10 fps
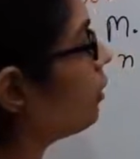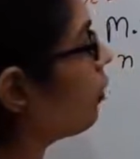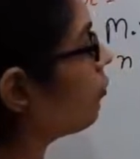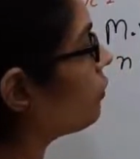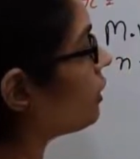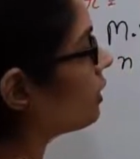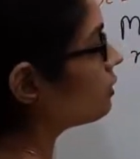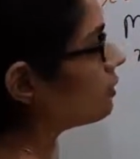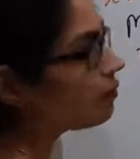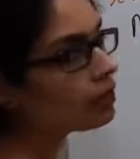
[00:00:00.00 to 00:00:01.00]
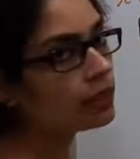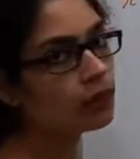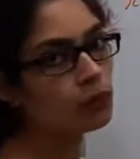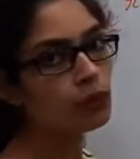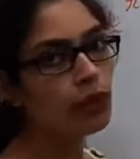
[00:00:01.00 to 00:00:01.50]
of years they will
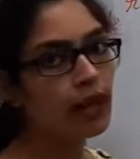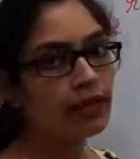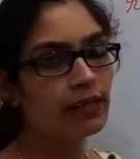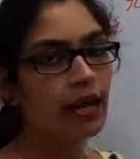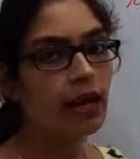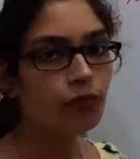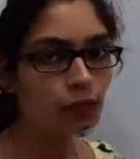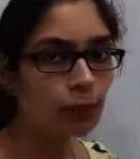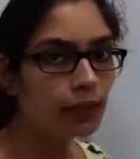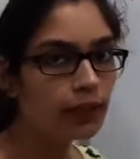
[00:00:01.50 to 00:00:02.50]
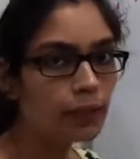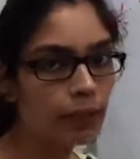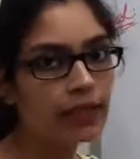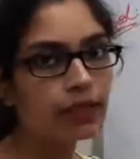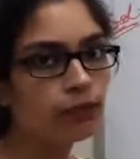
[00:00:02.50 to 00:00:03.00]
give you, I have to
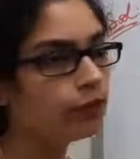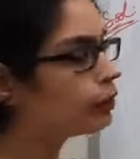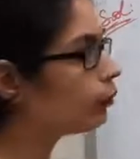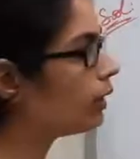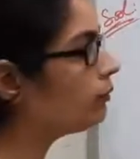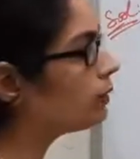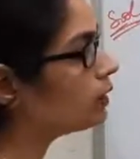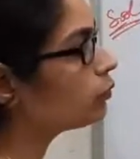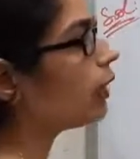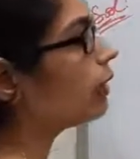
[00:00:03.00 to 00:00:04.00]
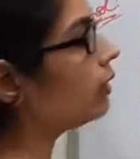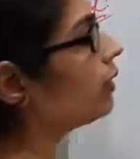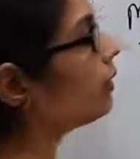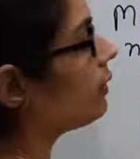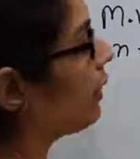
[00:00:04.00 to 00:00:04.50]
multiply it with 12 because 1
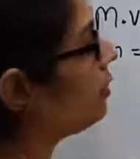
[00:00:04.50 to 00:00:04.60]
year it has